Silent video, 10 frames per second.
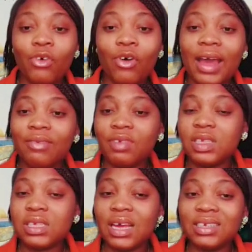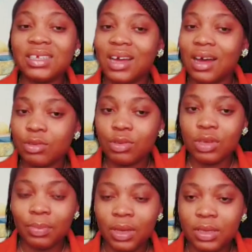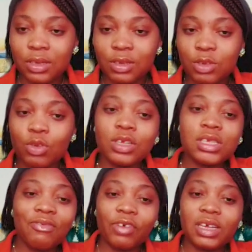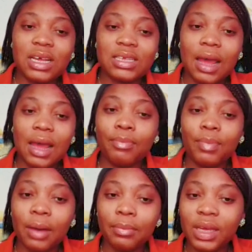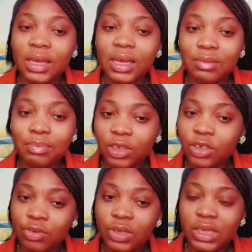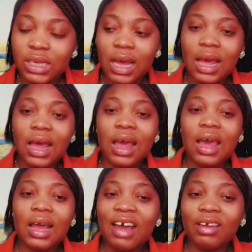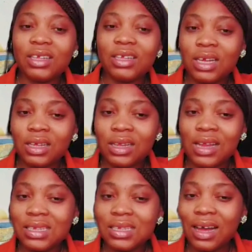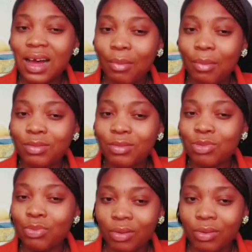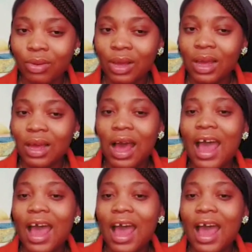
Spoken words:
I even send it out to the person. So say for instance I'm making pastries, and it doesn't come out well, and